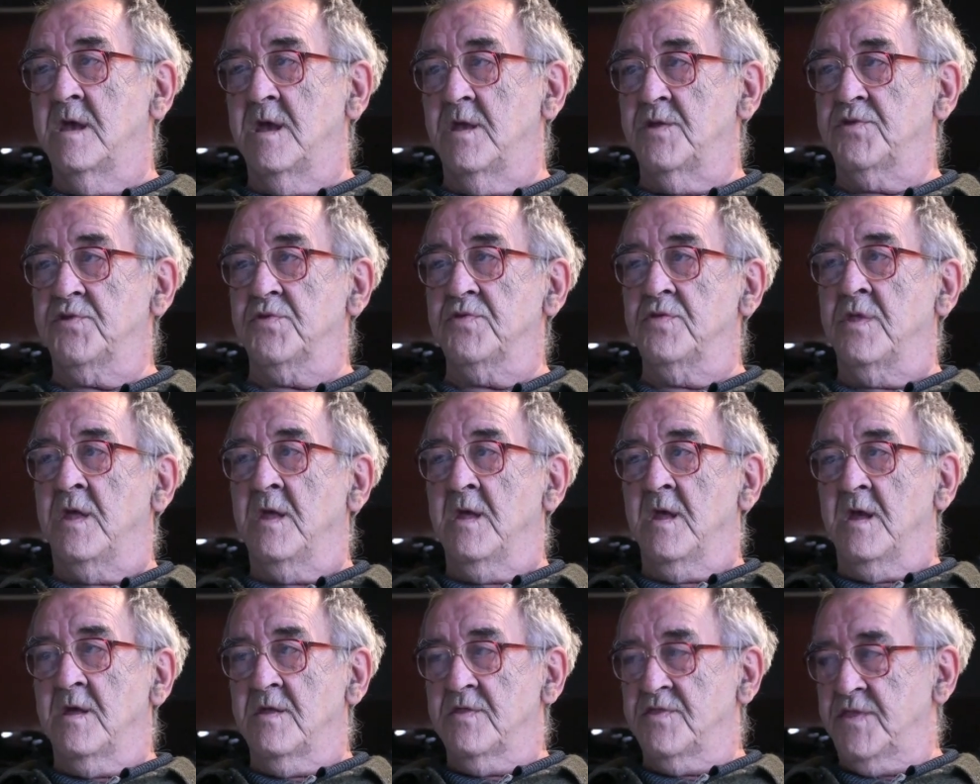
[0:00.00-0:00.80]

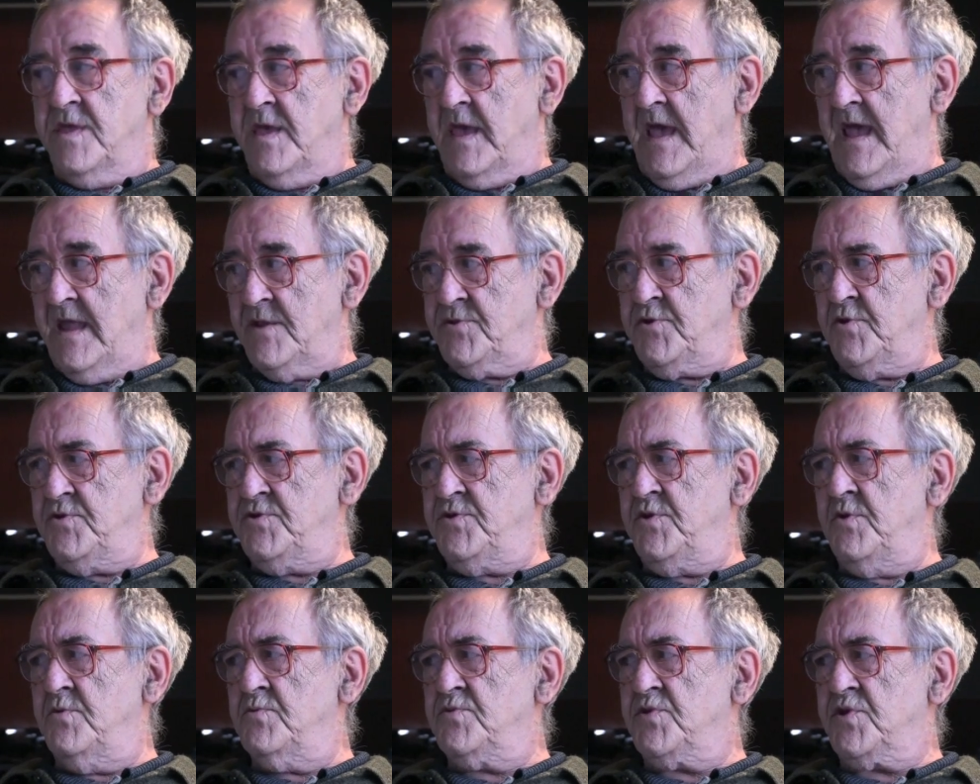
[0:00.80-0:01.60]
The
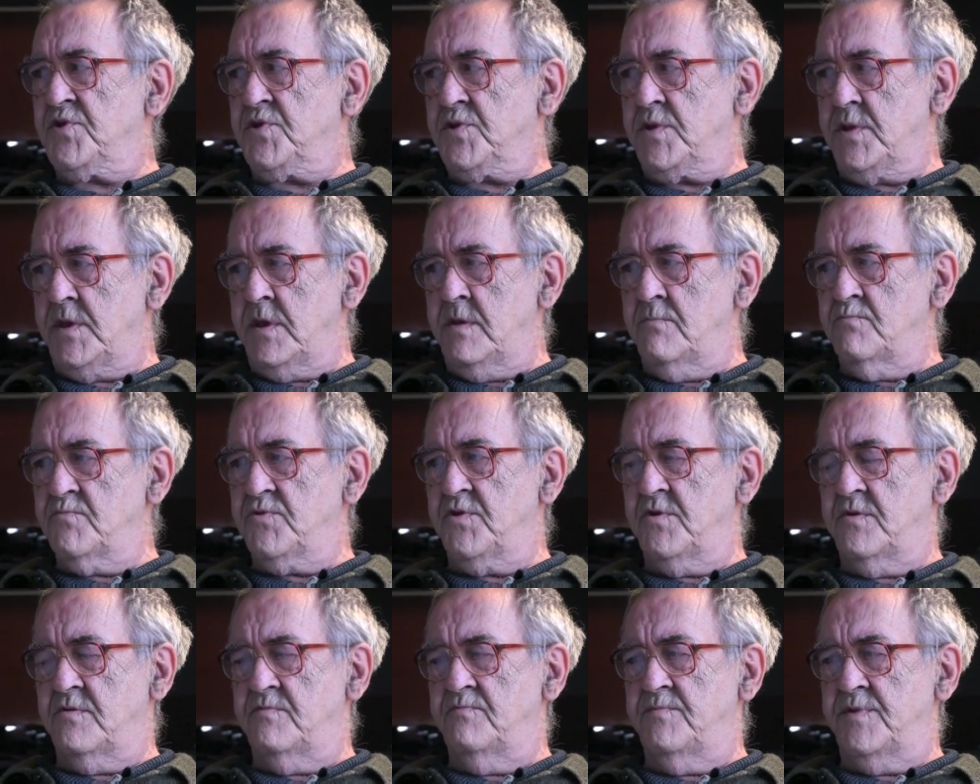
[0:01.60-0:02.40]
attitude
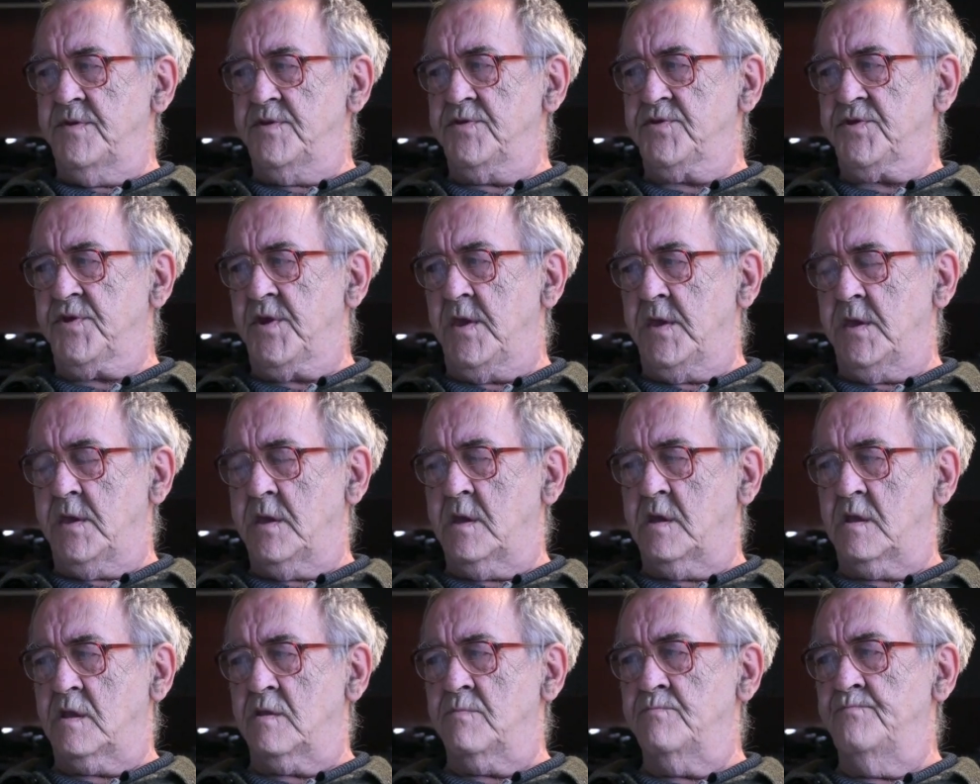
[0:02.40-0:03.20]
seemed to have been
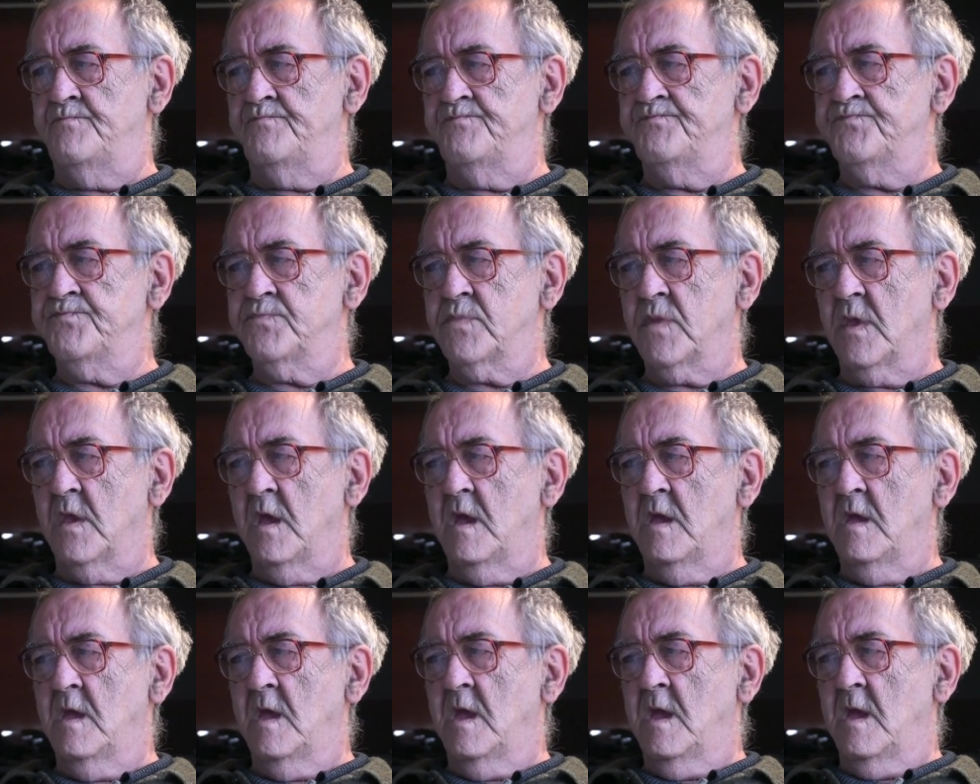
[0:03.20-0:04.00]
taken
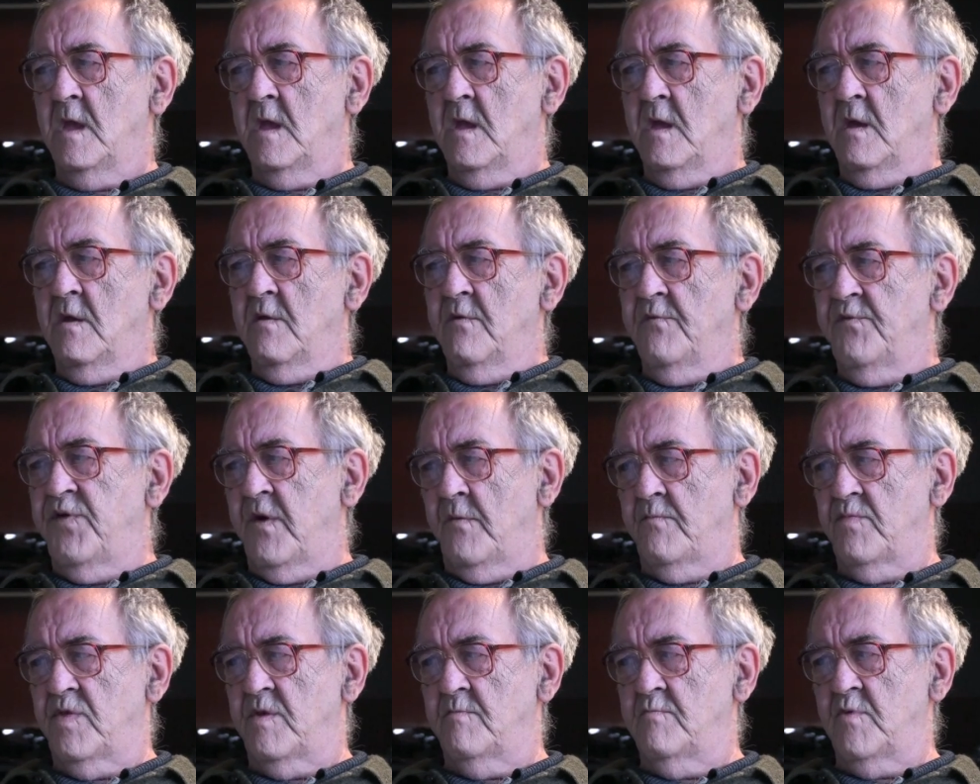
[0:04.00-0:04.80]

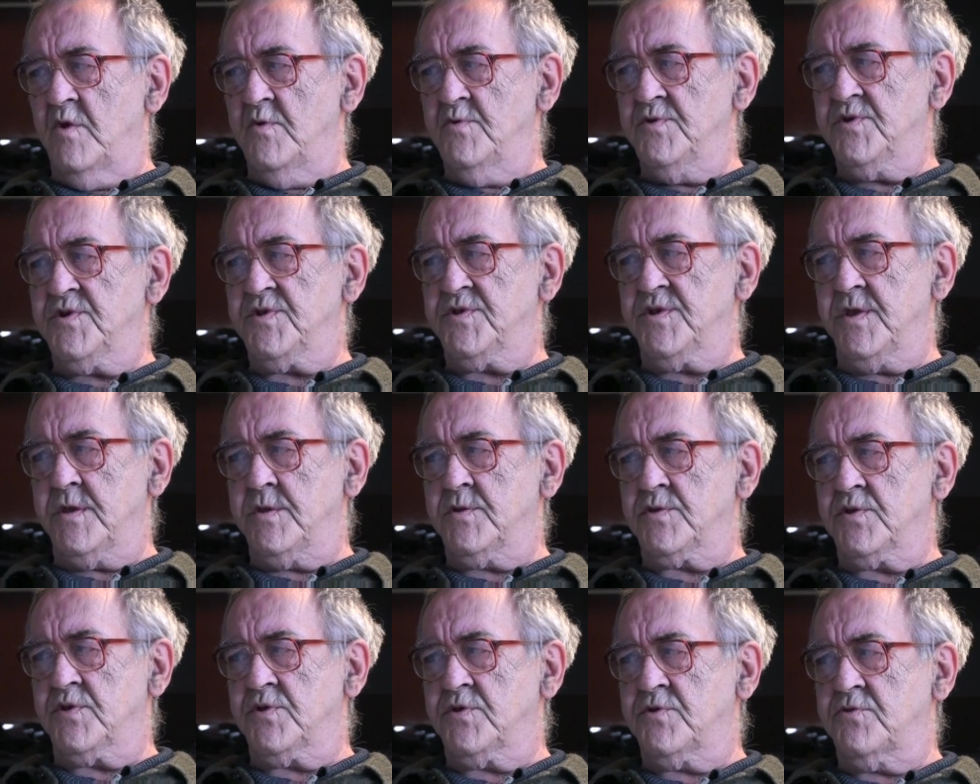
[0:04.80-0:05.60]
from the most
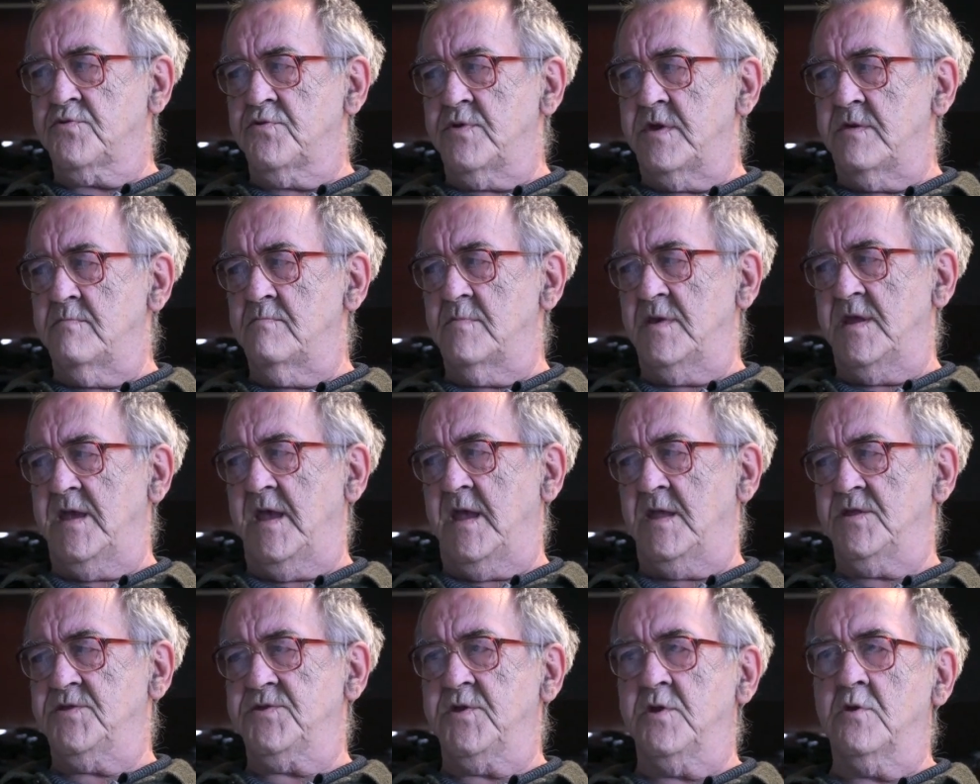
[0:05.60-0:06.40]

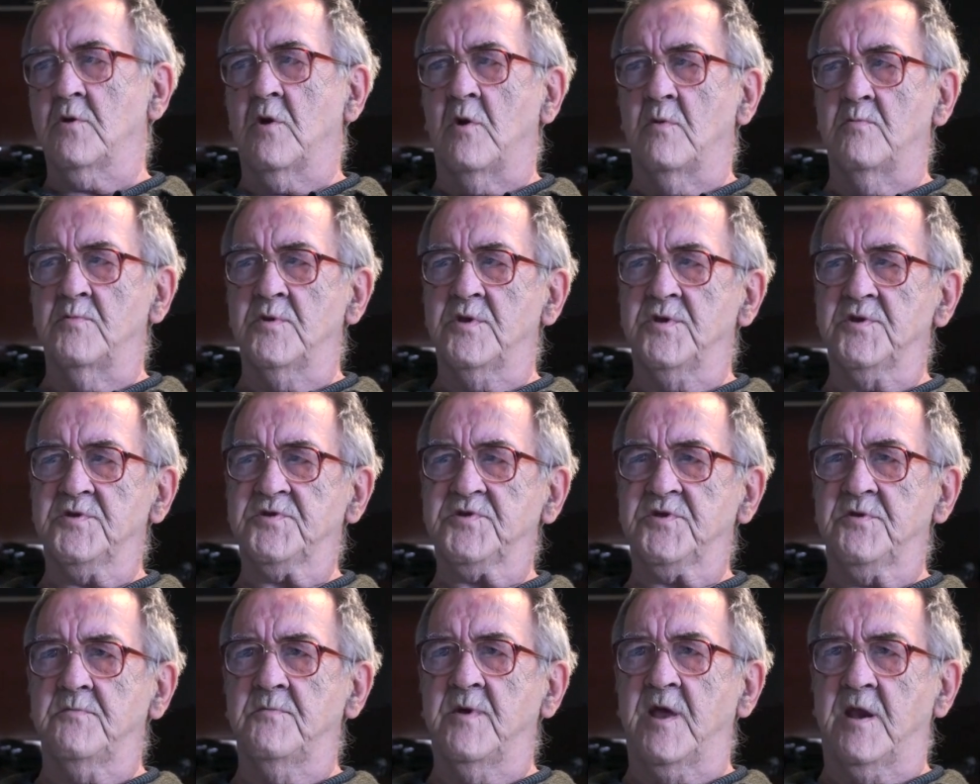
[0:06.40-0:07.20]
extremely
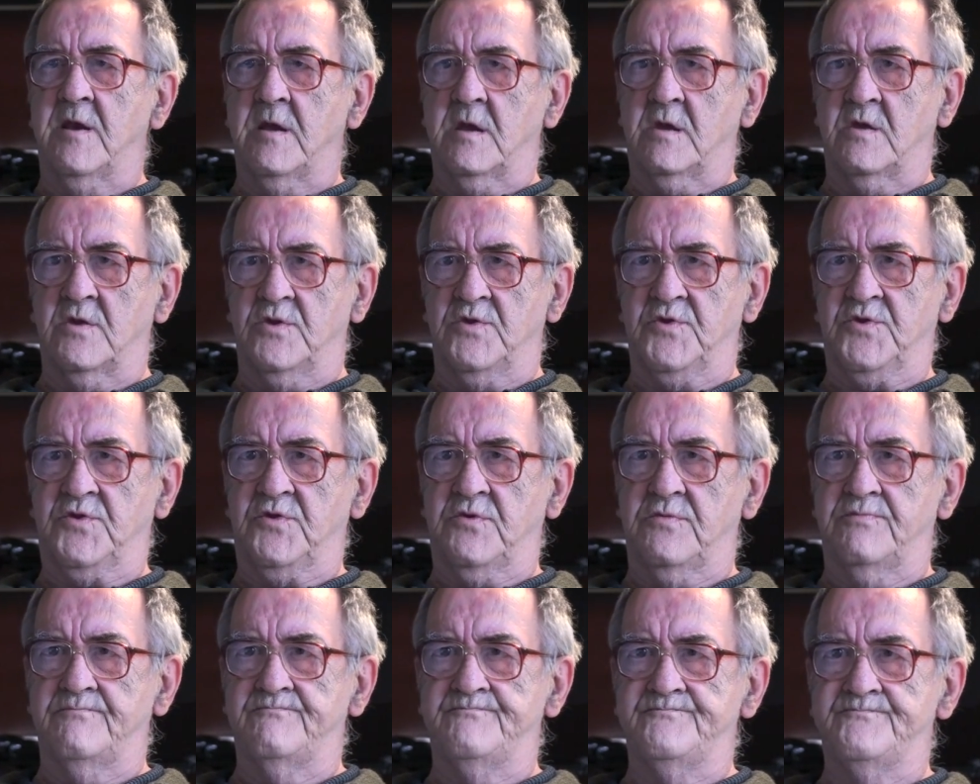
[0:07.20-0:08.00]
anti-communist
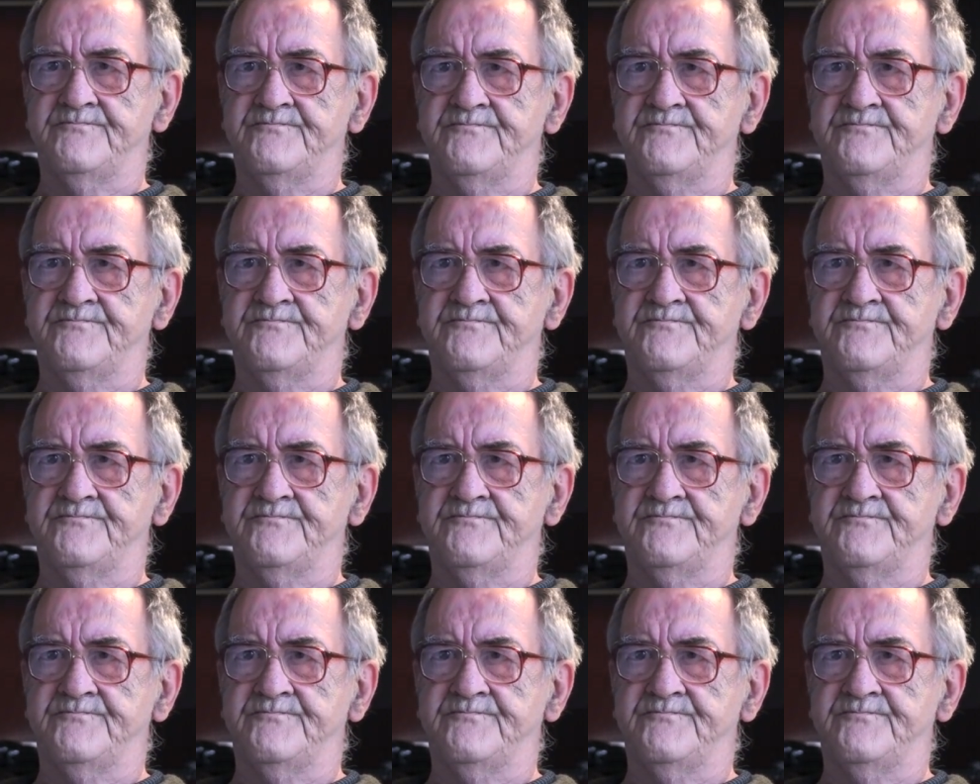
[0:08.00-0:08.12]
Americans.